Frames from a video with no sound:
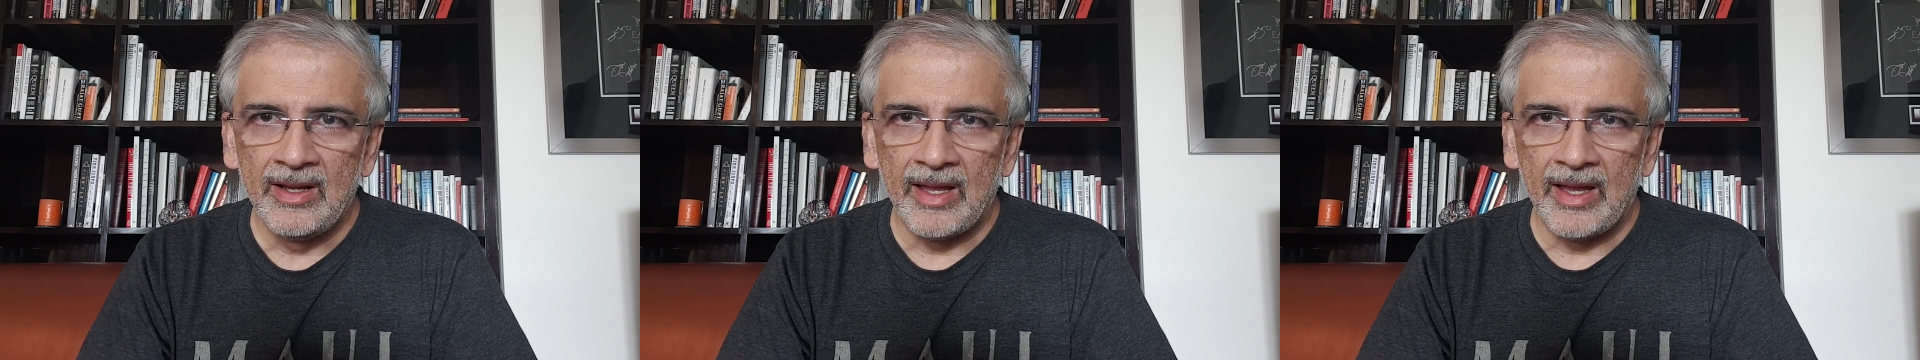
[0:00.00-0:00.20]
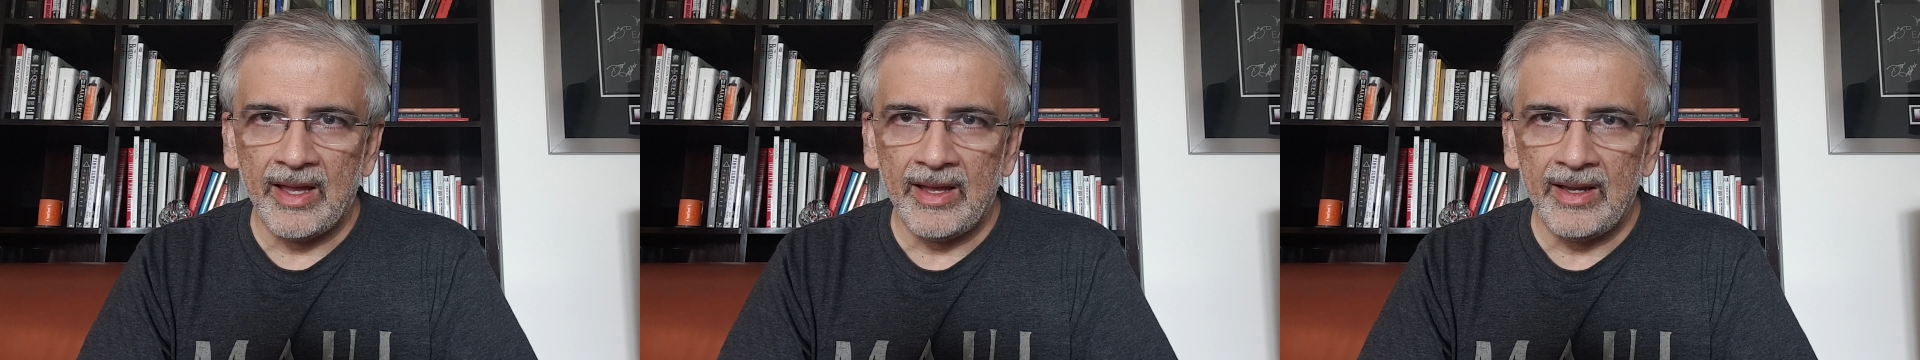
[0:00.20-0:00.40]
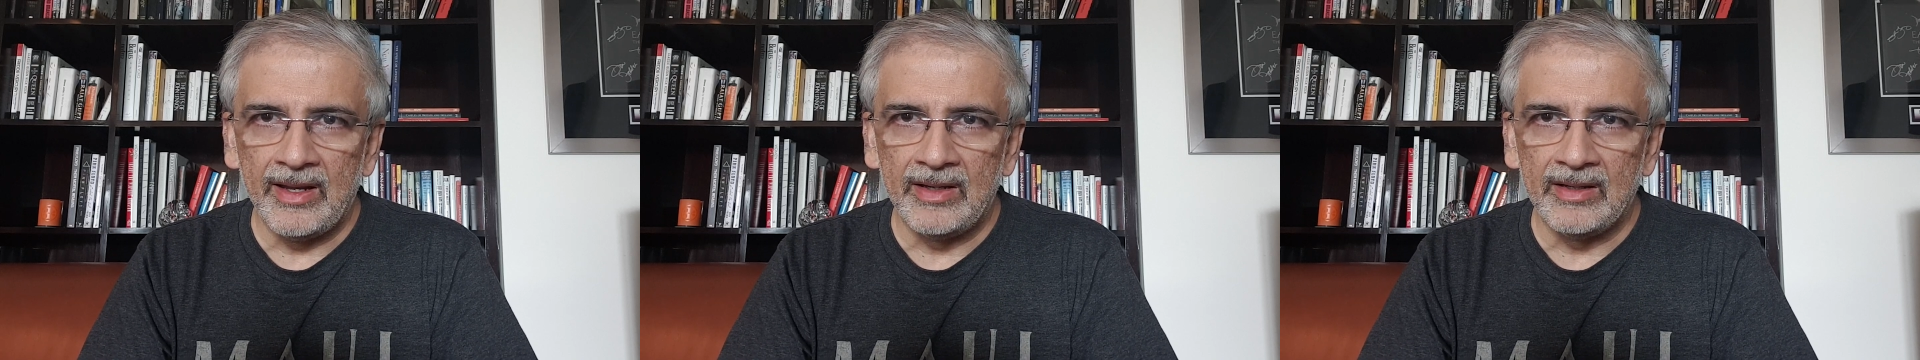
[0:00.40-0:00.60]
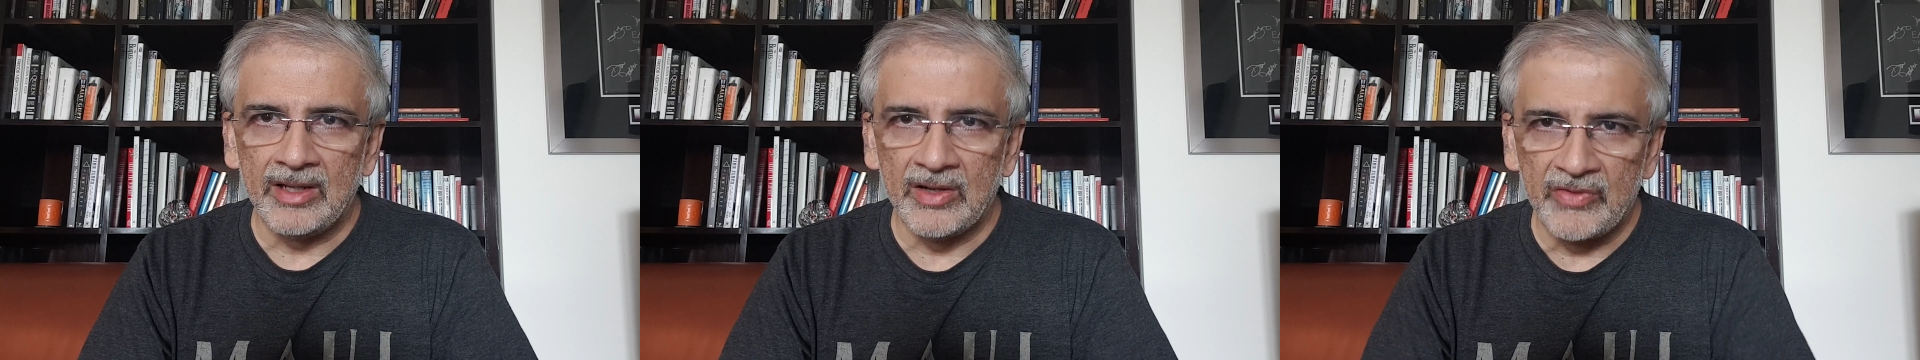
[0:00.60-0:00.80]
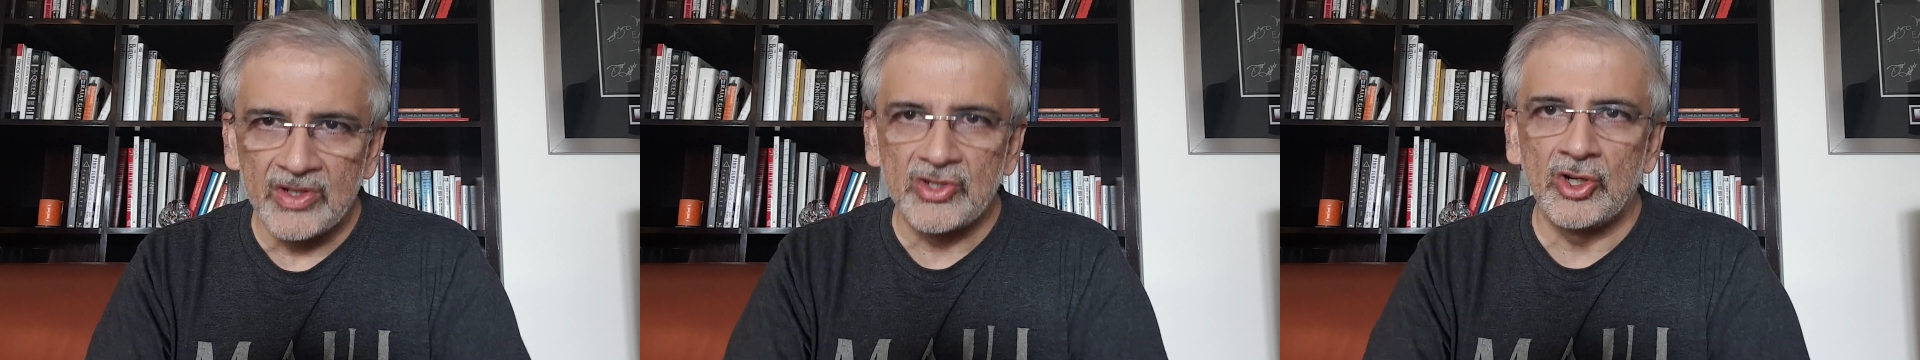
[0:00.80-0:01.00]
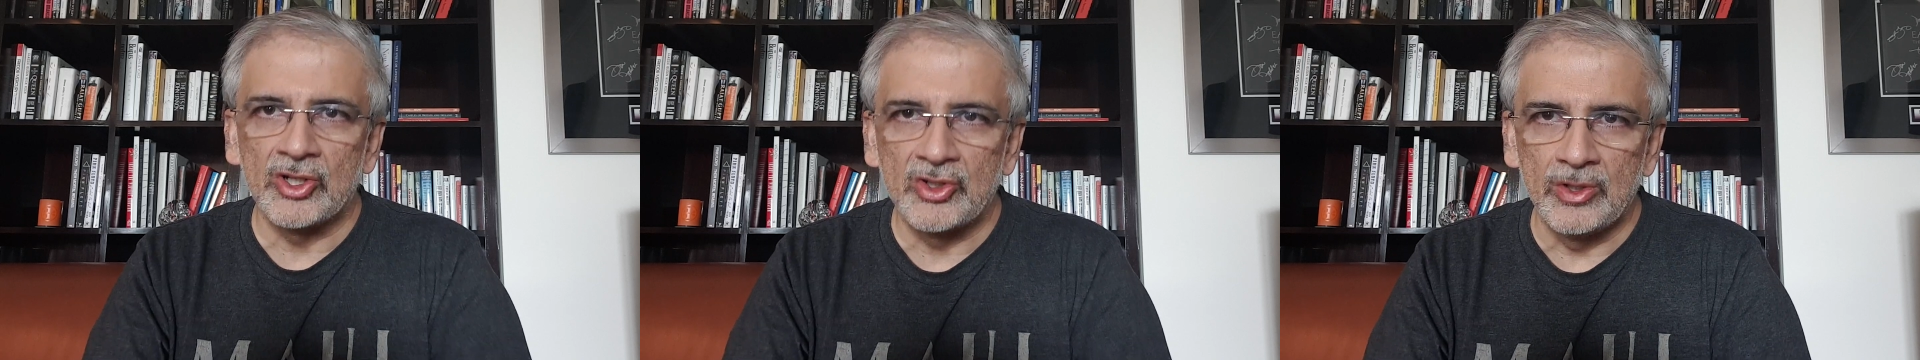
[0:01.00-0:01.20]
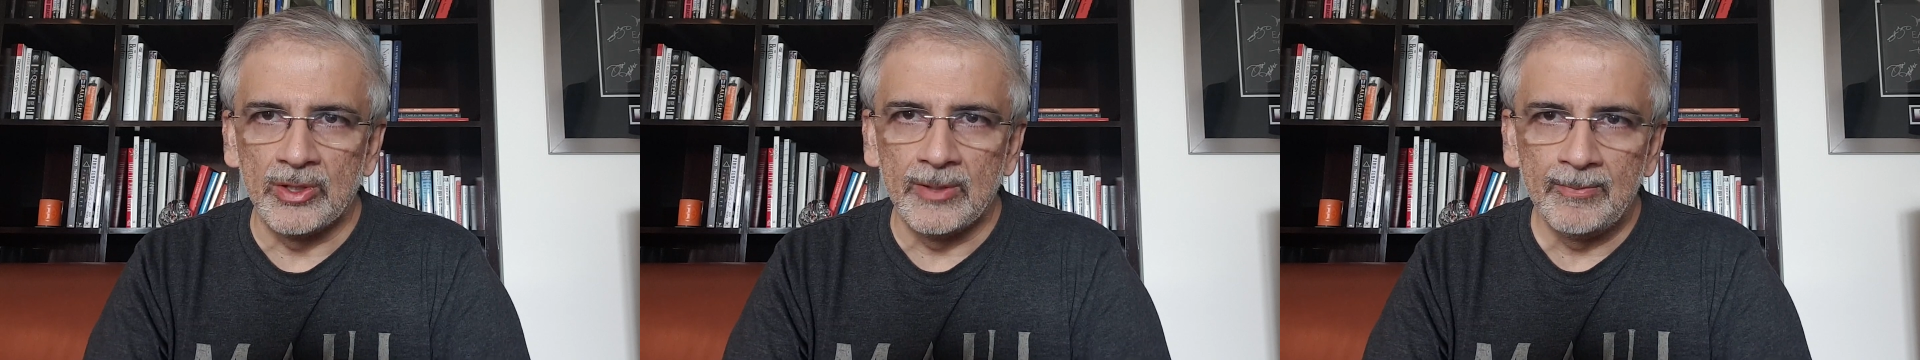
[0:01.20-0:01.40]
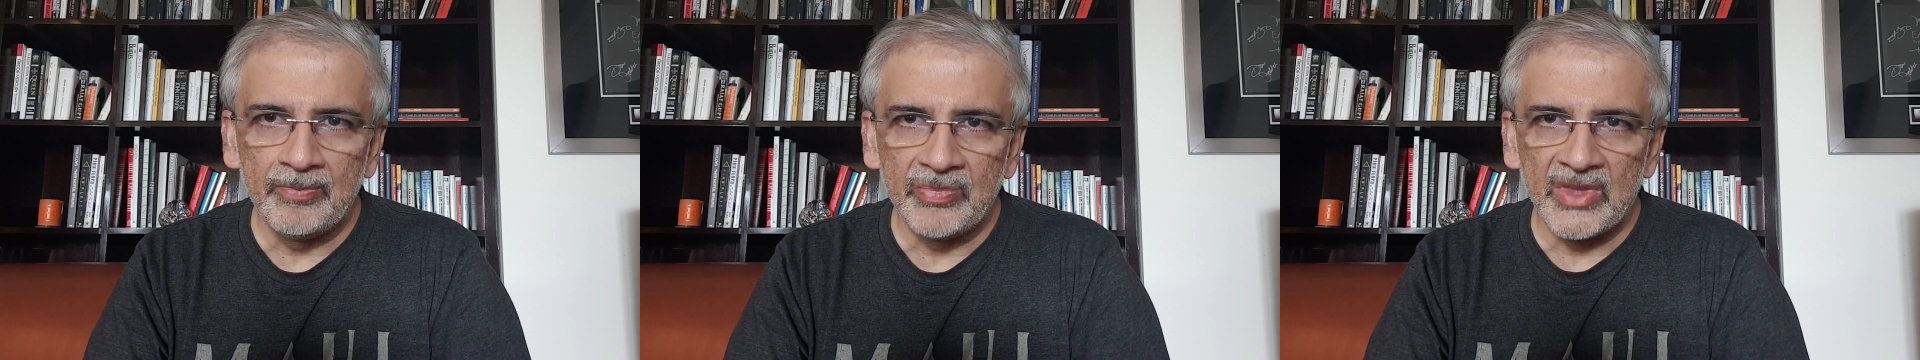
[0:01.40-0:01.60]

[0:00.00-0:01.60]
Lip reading: and infrastructural,